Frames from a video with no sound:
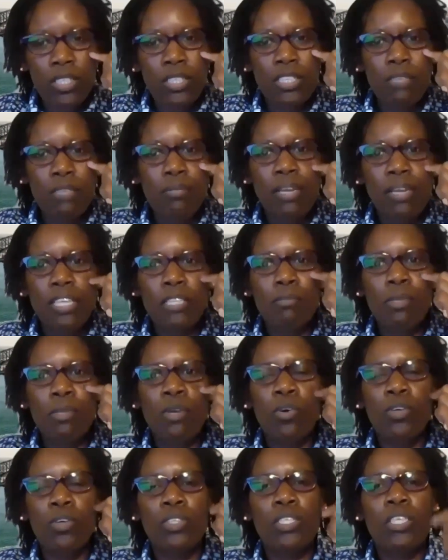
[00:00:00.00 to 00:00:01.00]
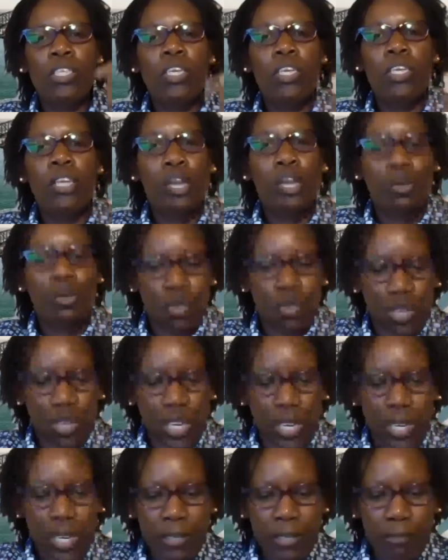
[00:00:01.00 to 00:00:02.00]
It's seamless because in
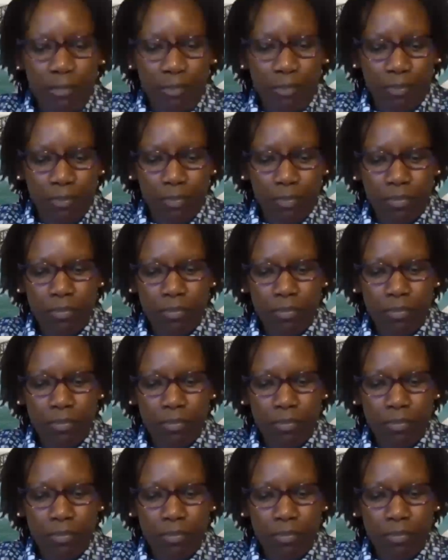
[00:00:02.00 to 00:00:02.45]
Australia,